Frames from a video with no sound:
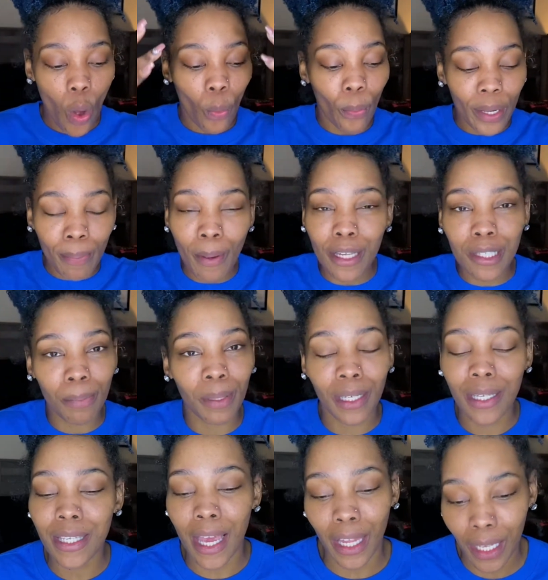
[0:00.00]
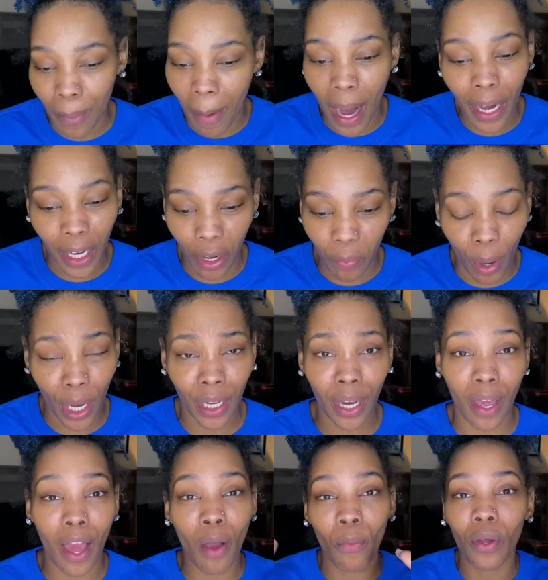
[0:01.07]
We're supposed to be detangling my hair right
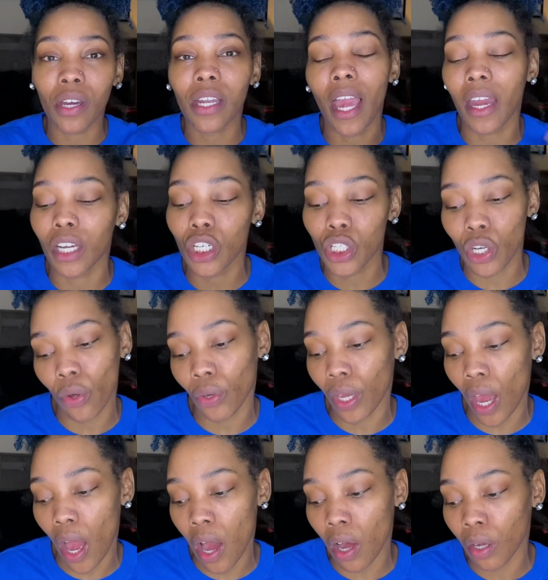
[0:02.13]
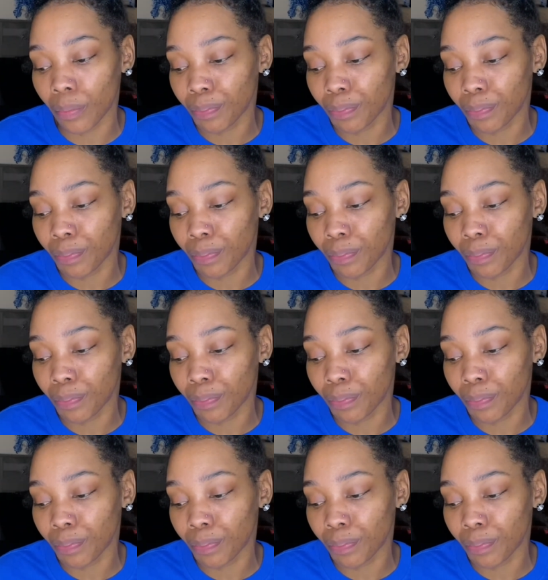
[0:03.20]
now. I want to kind of show y'all,